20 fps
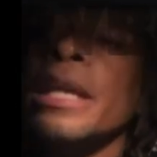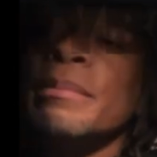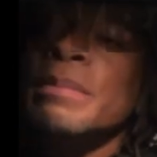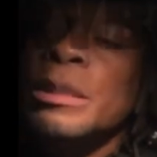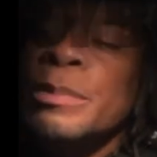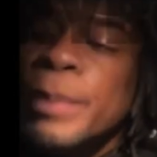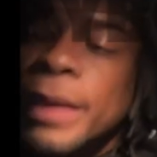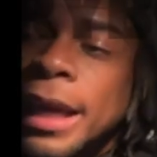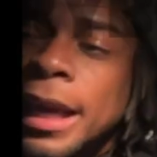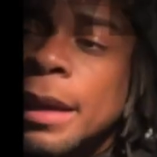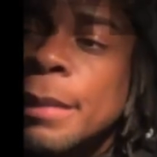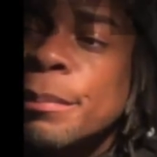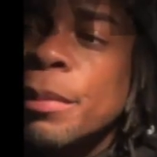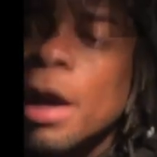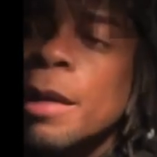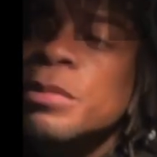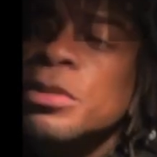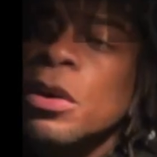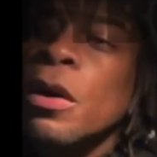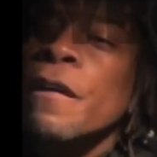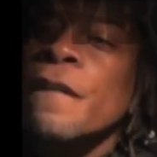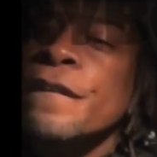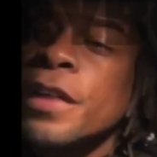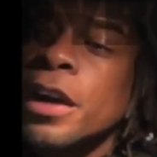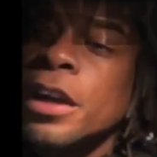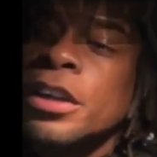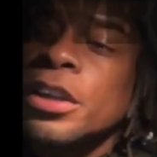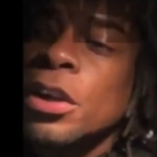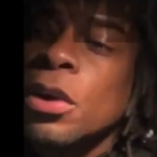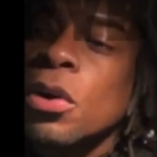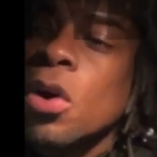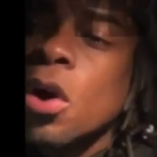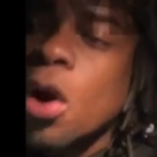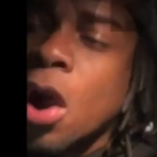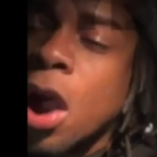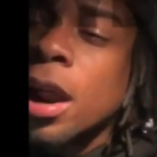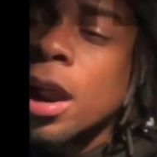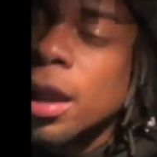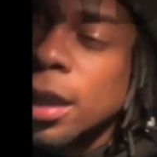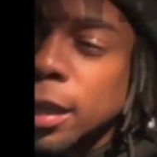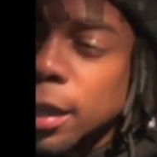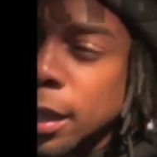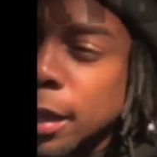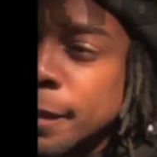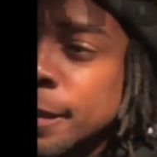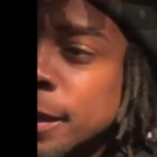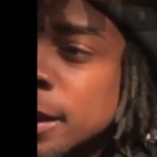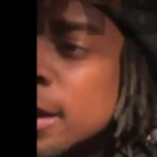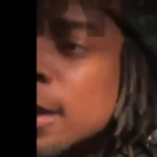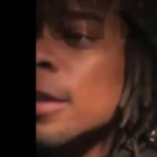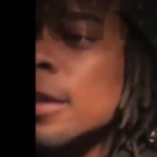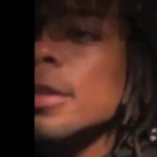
them speed bumps gonna fuck your car up.